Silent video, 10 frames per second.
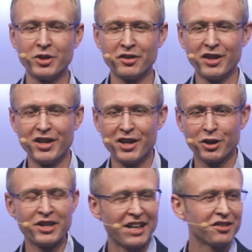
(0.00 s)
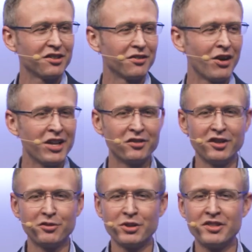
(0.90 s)
with connected
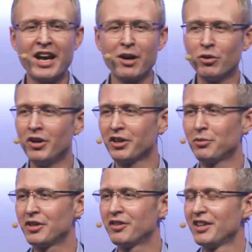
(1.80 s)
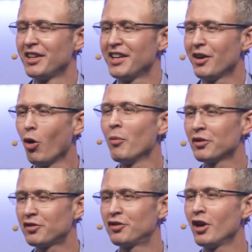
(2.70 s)
devices, with network, with
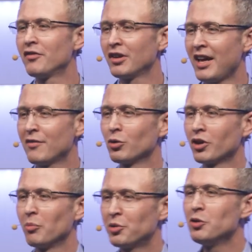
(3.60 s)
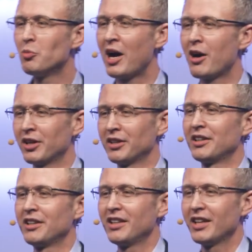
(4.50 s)
almost server-level compute power
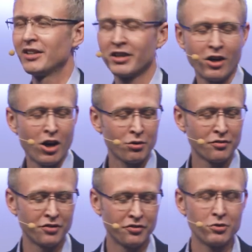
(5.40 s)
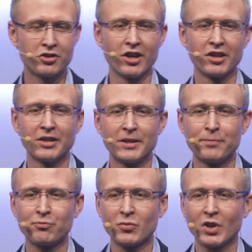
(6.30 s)
in a car of the future.
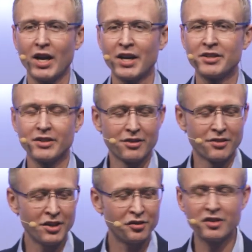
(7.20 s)
And this